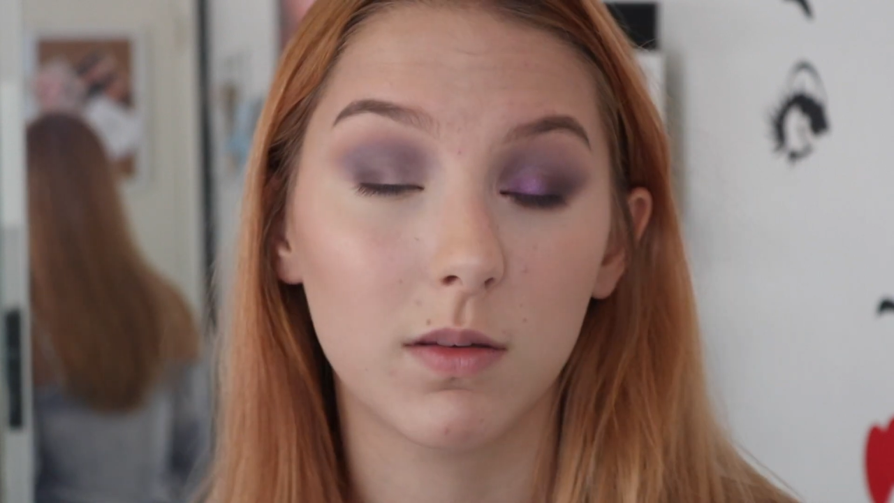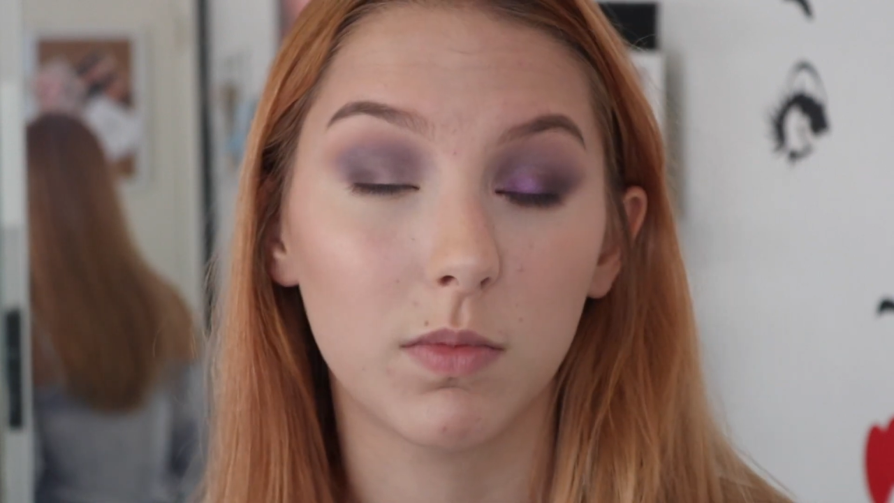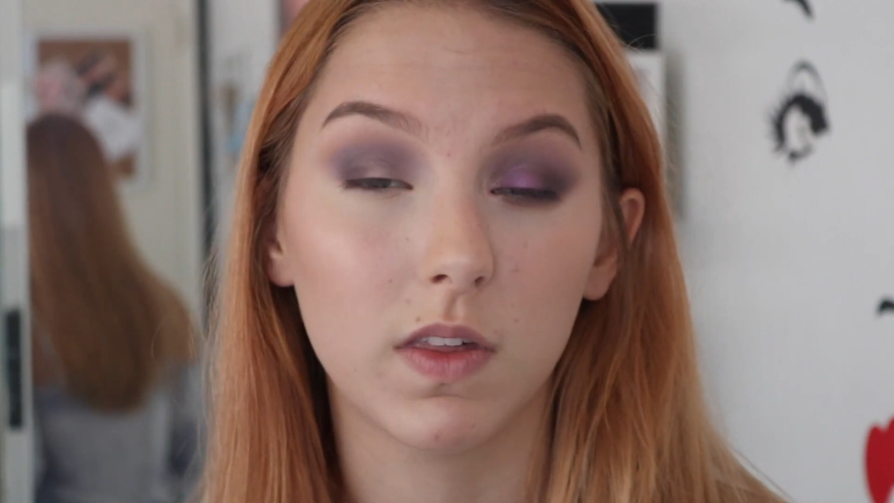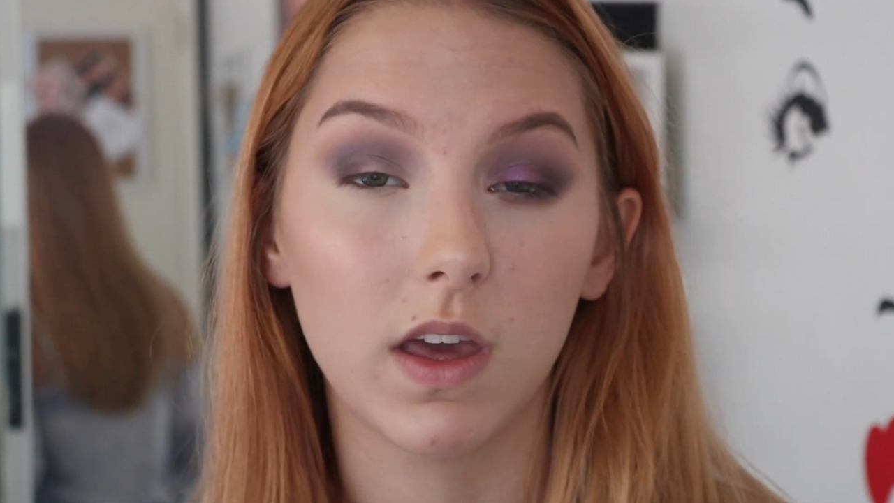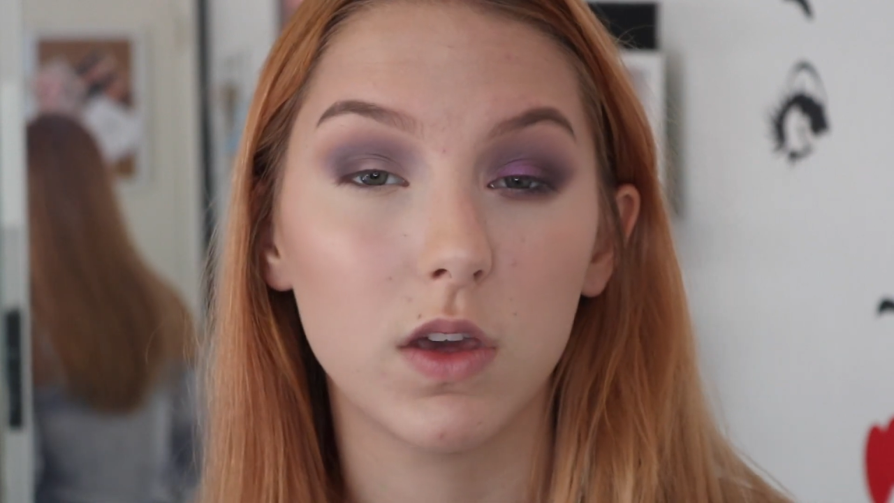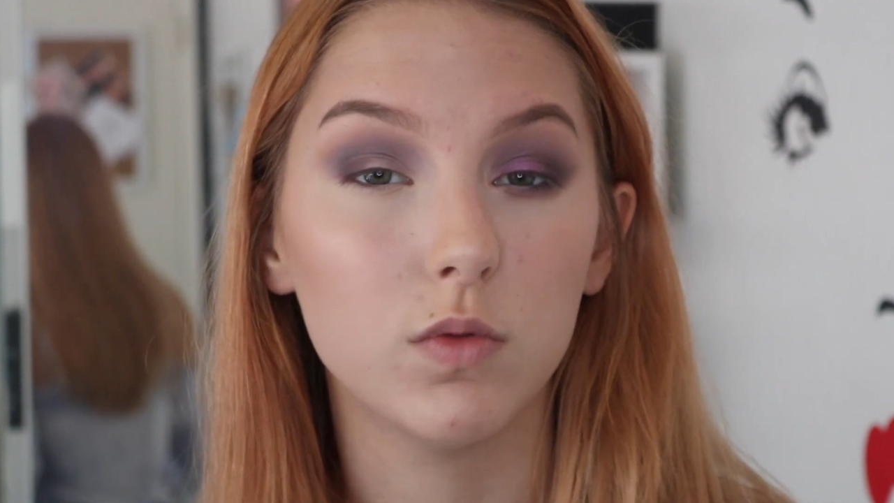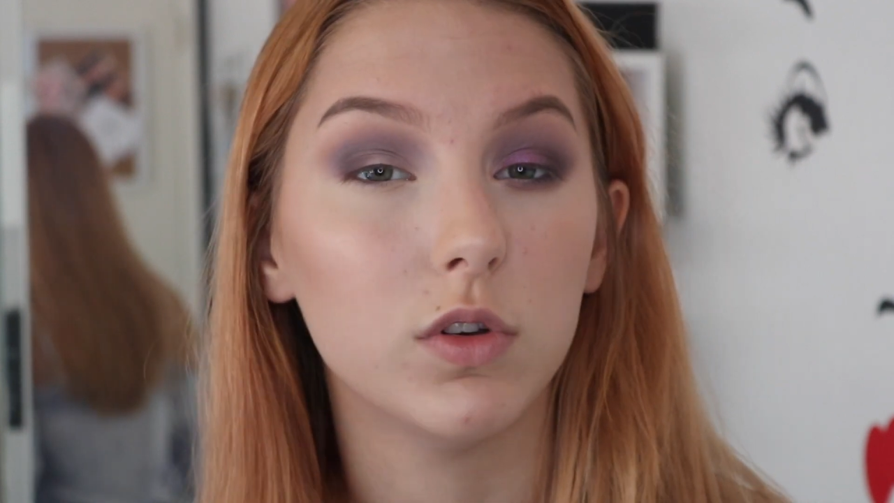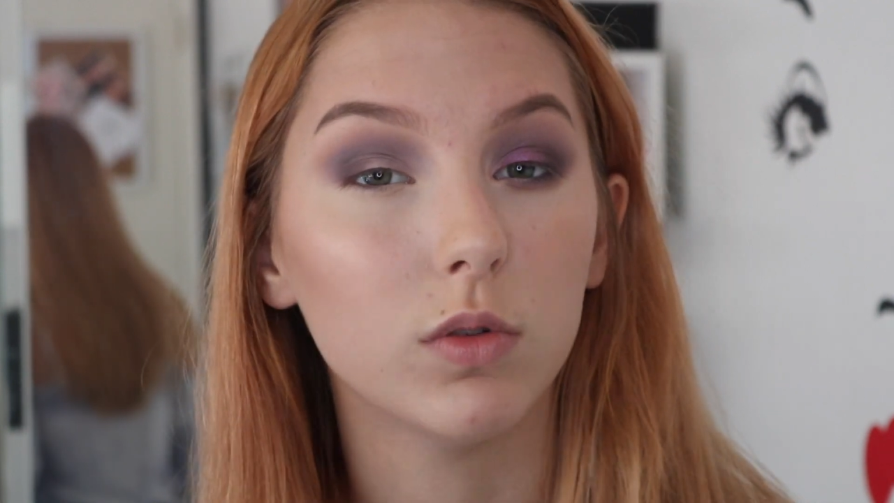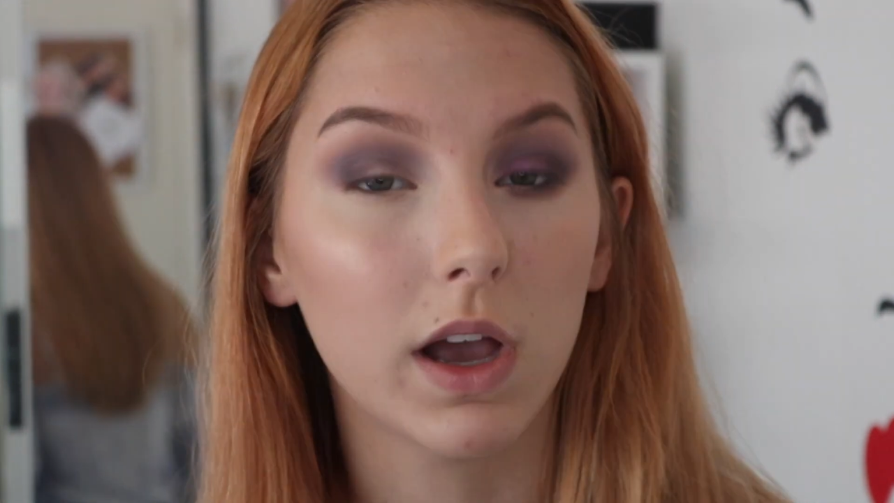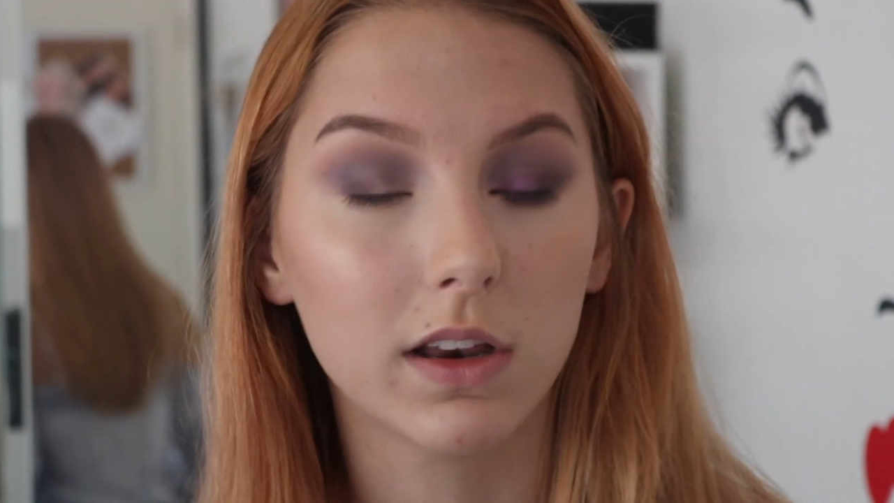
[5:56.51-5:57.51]
something that you
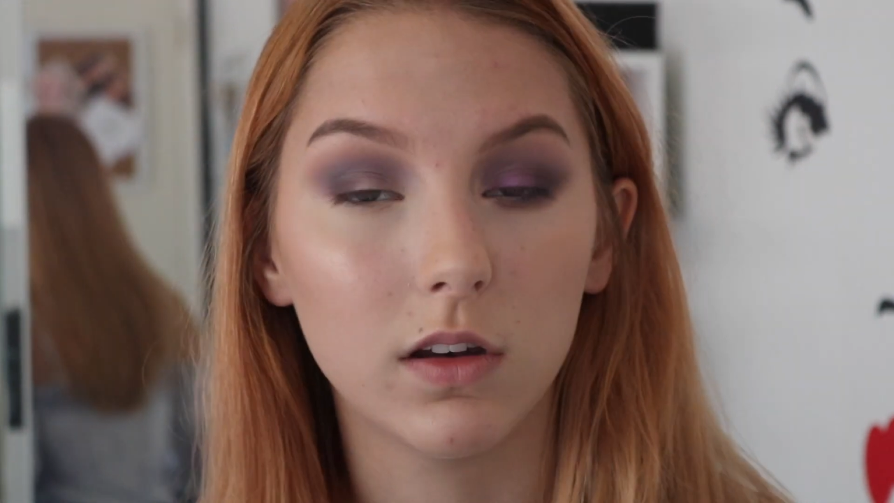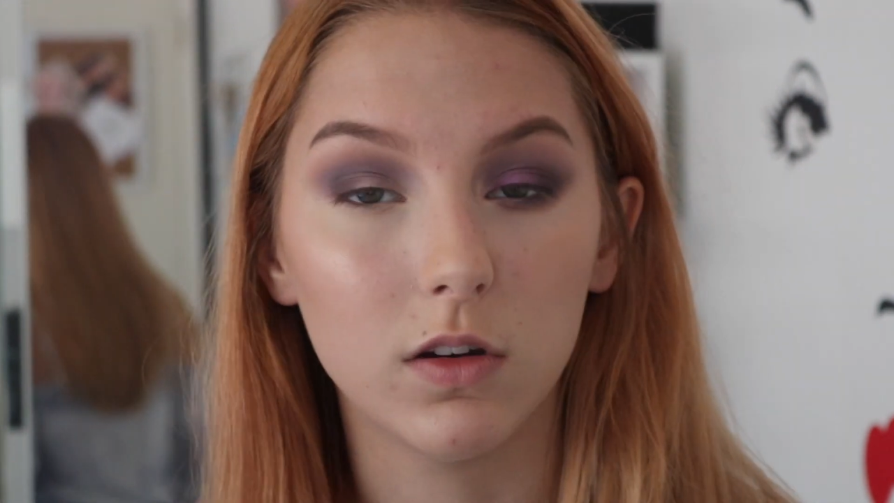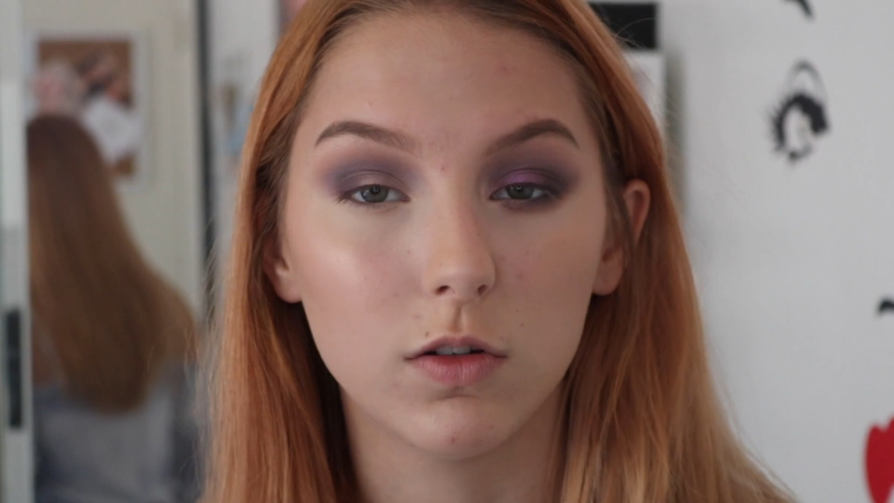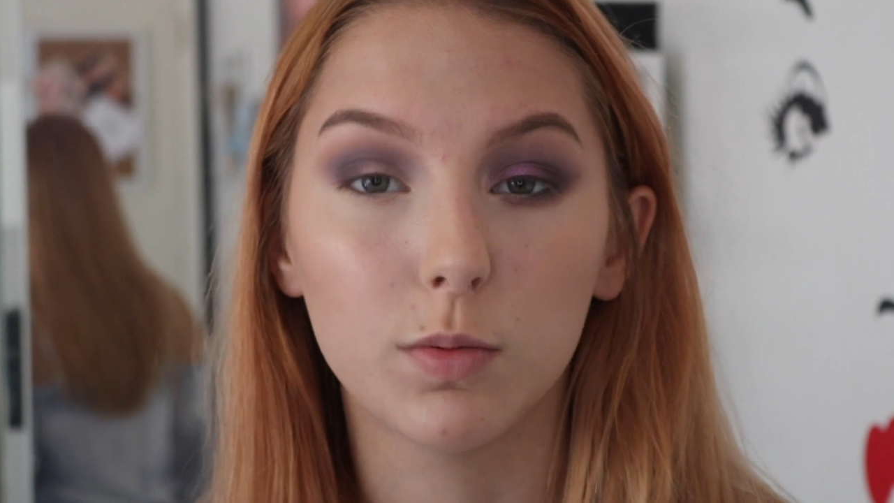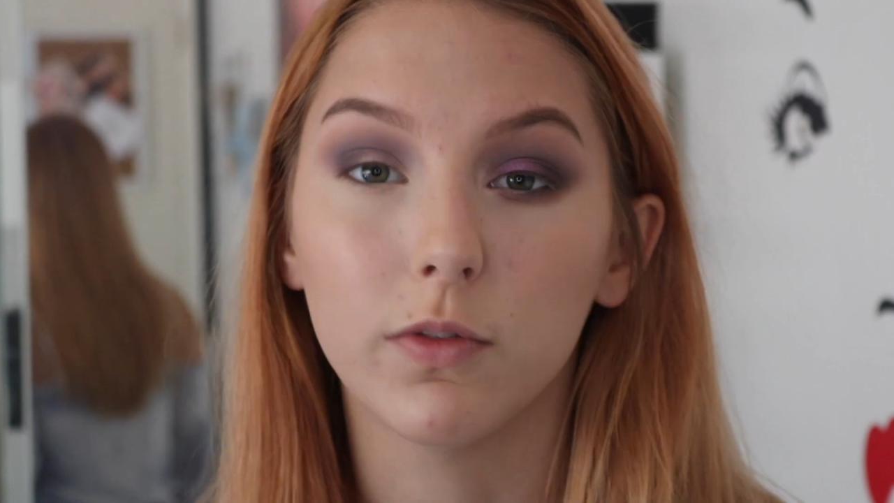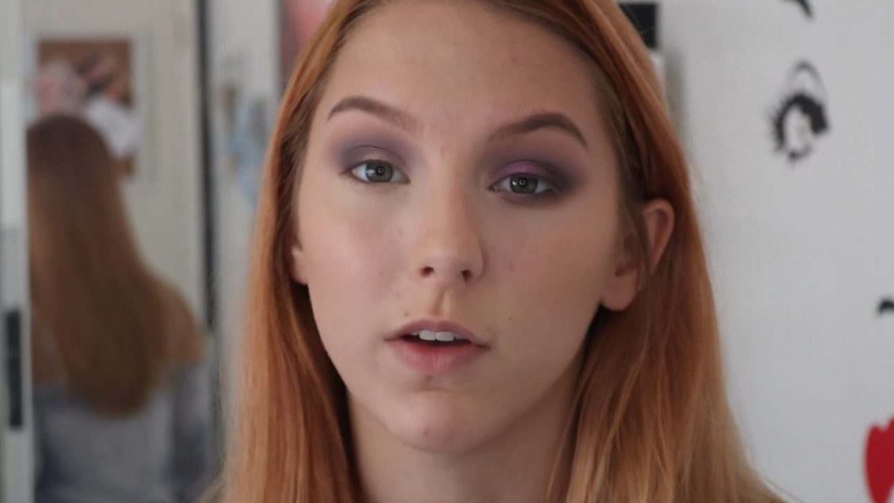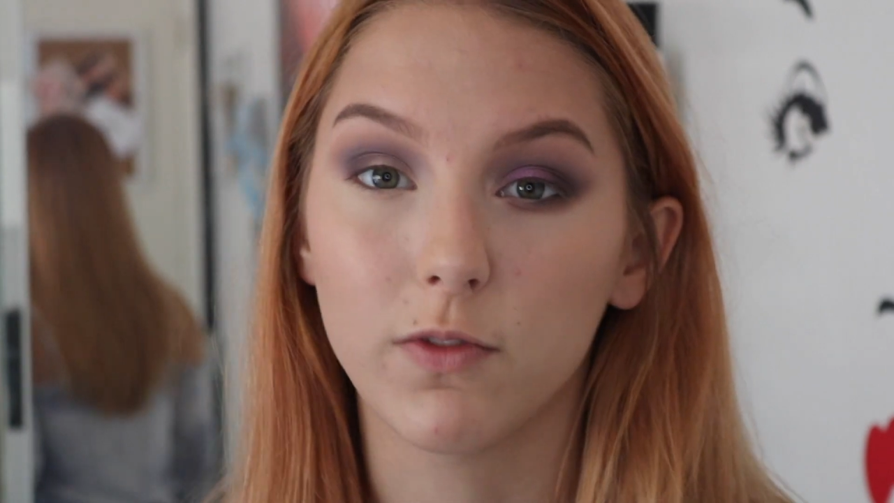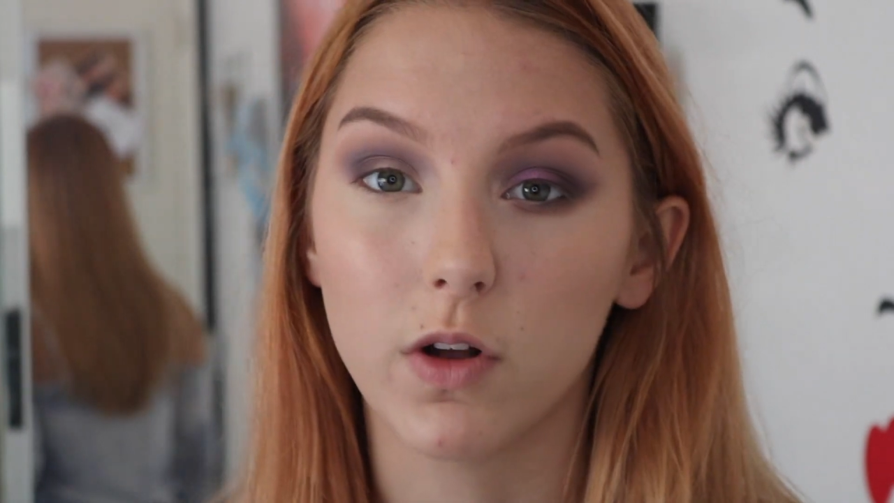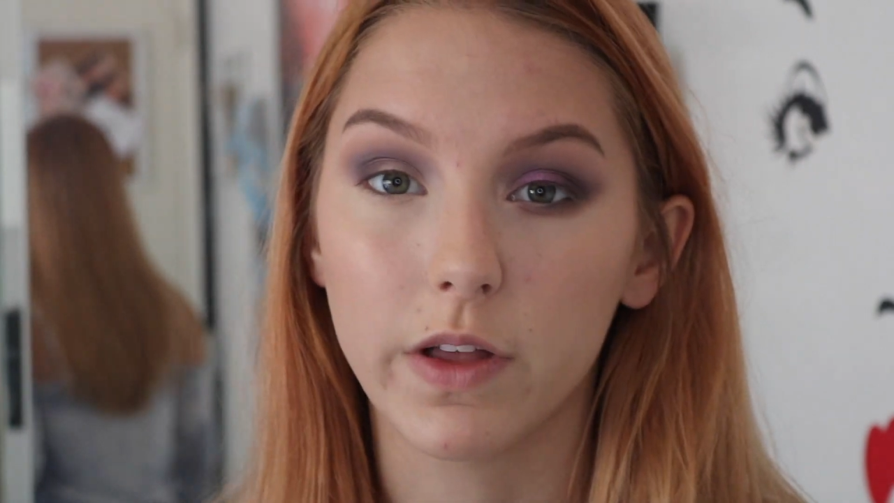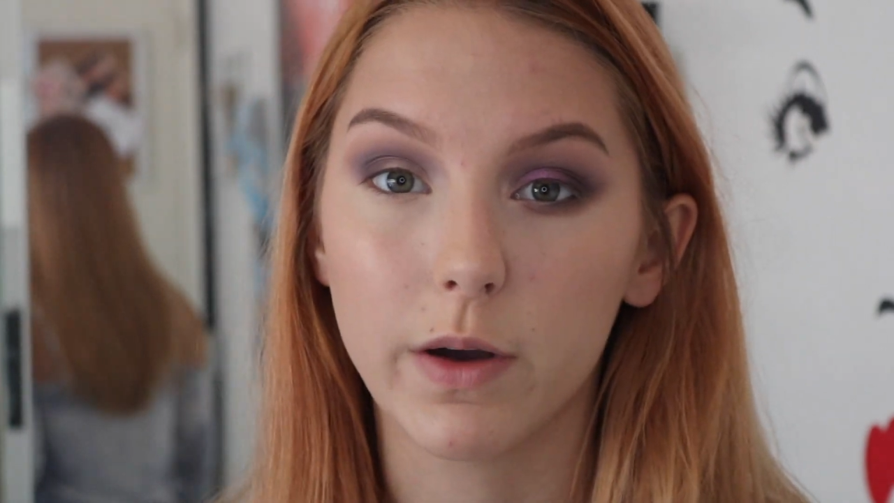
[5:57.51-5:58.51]
do like to do to prevent
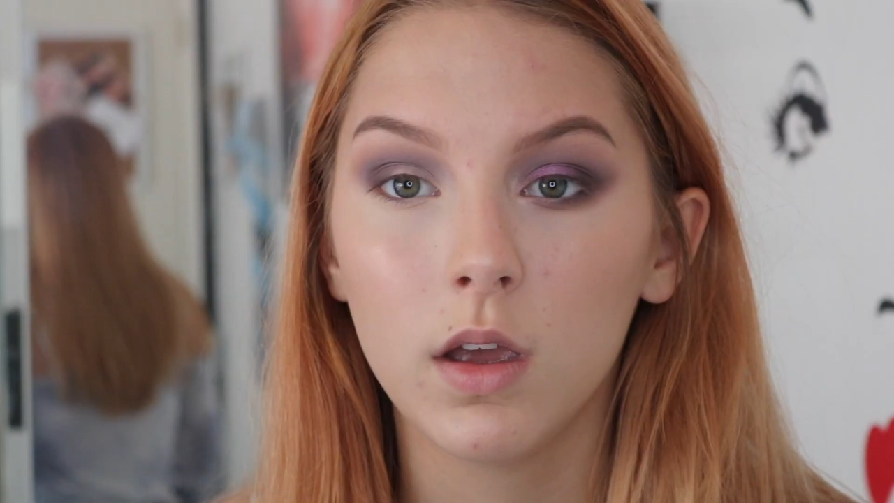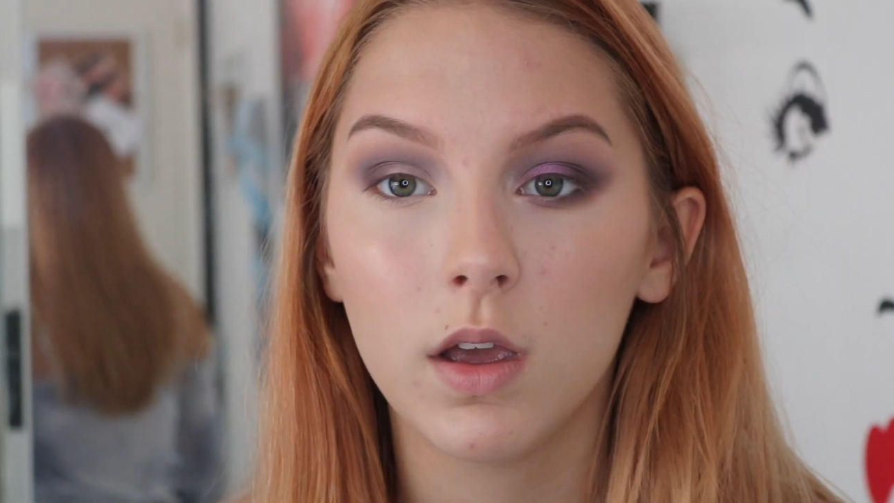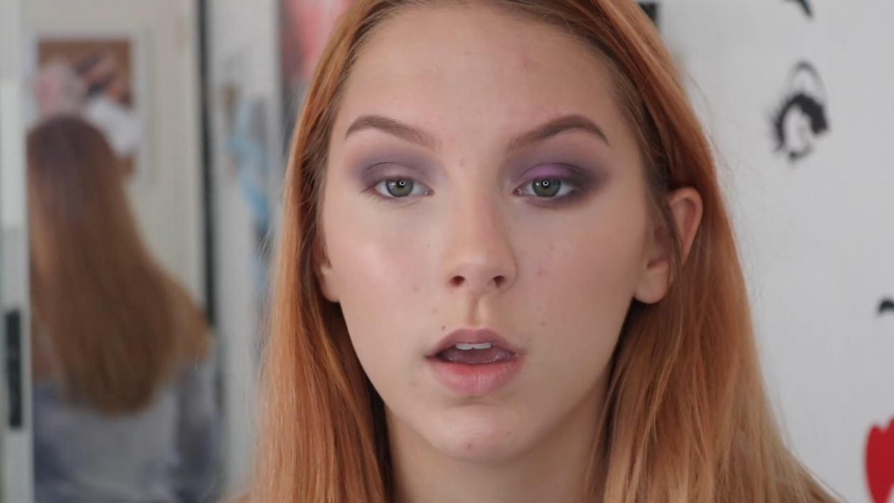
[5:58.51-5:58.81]
fallout.